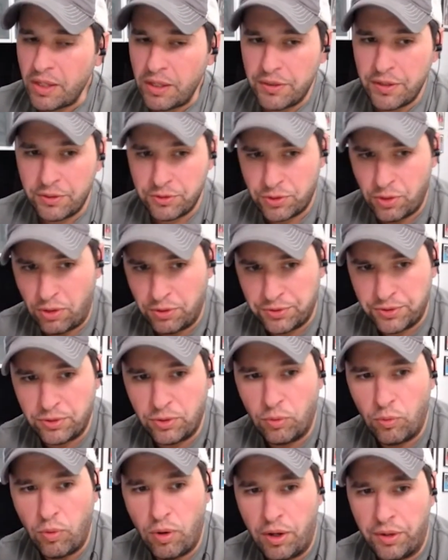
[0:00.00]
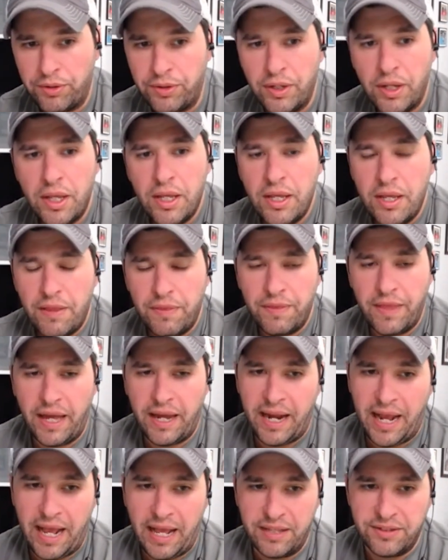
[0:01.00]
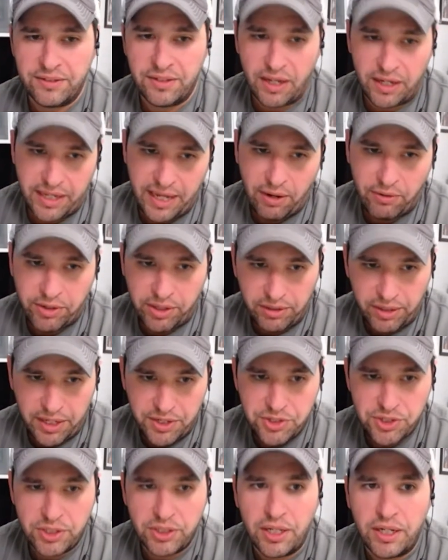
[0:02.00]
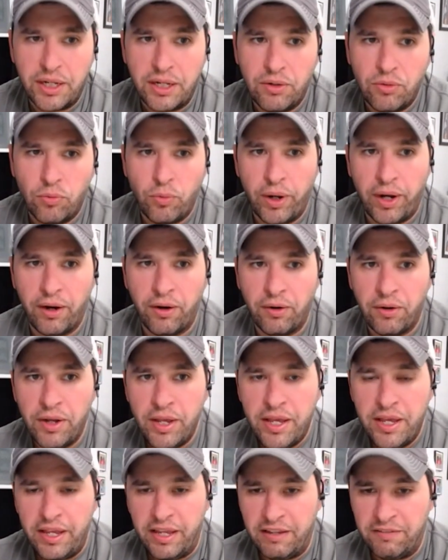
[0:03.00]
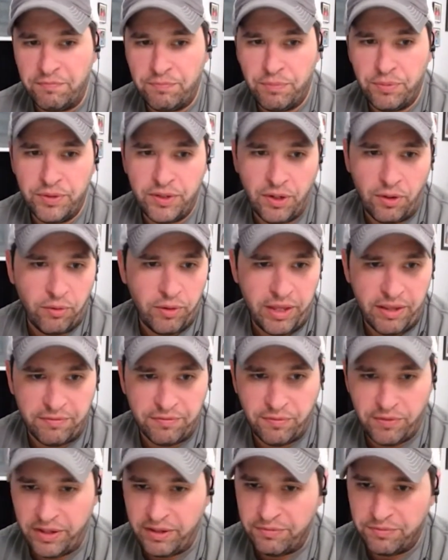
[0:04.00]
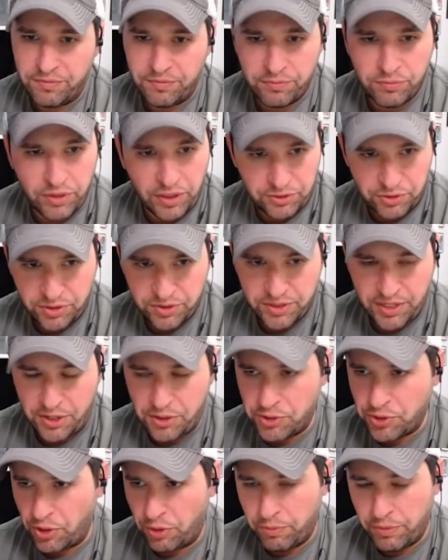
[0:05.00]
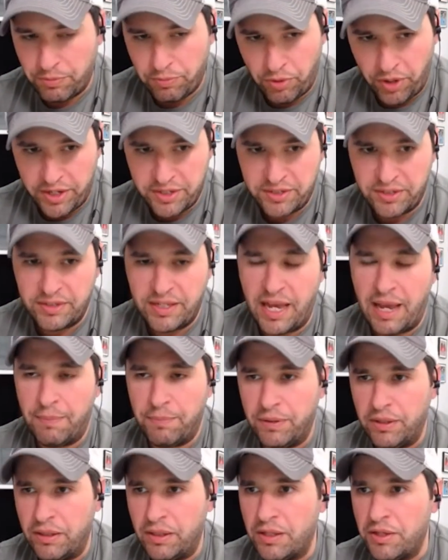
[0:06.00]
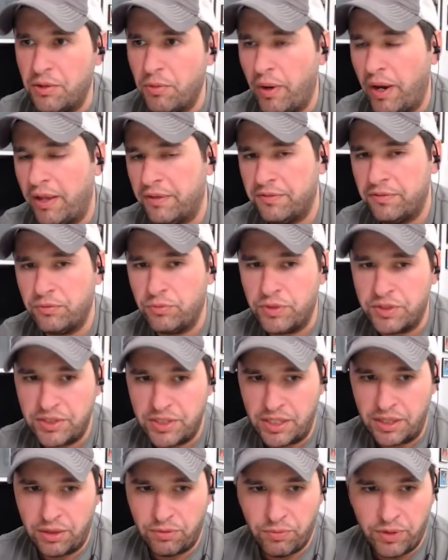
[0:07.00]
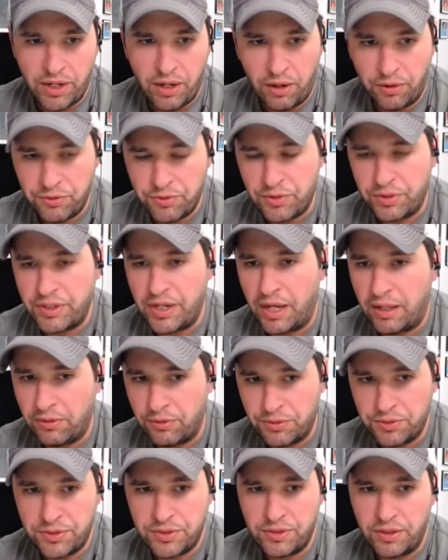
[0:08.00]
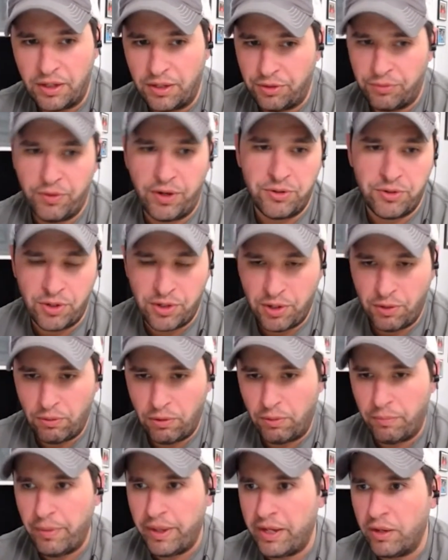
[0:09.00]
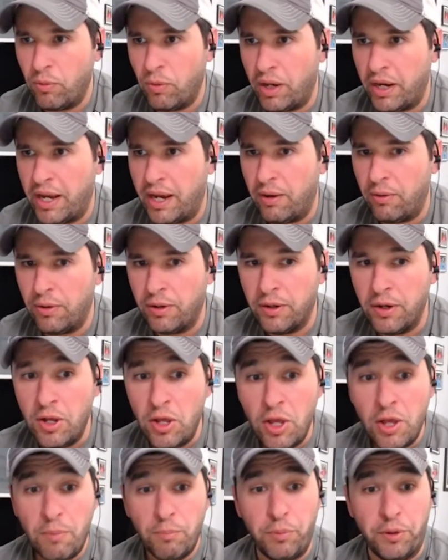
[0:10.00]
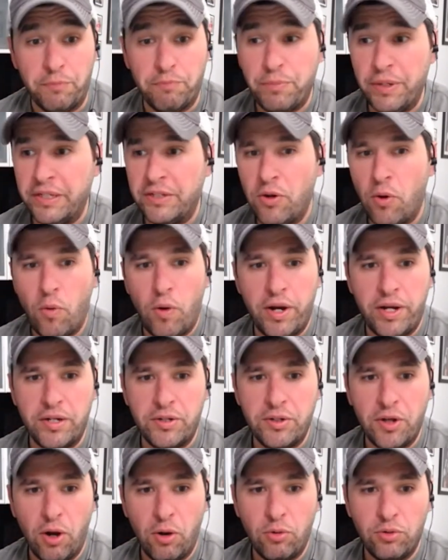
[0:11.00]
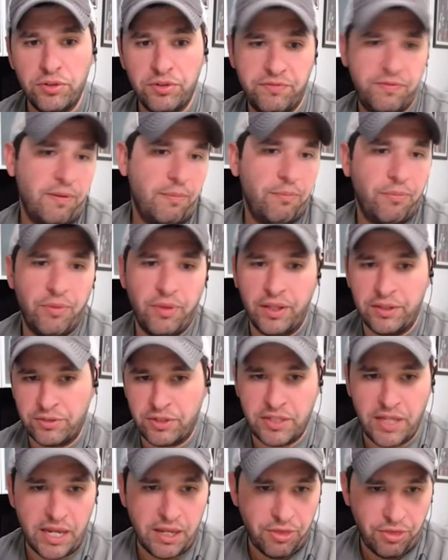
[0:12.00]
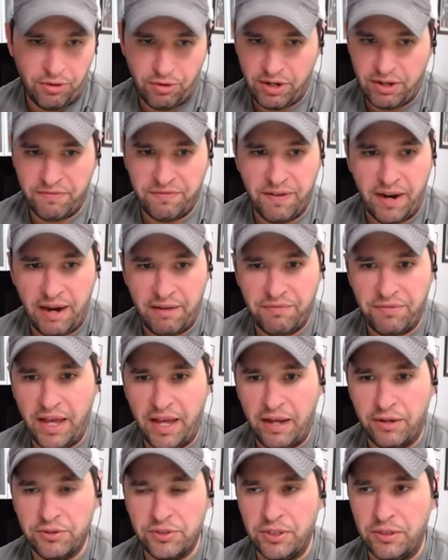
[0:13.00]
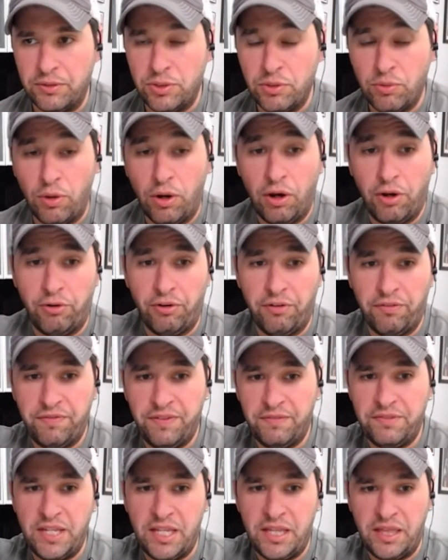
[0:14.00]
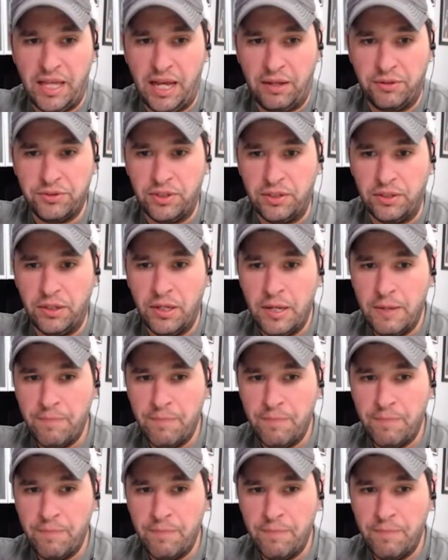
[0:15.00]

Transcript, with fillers: There's also one that has a calculation in it where if you know if if let's just say German prices happen in the U.S., we see three hundred dollars, uh, three hundred euro megawatt hour, but Bitcoin goes from let's say thirty five thousand to one hundred fifty thousand.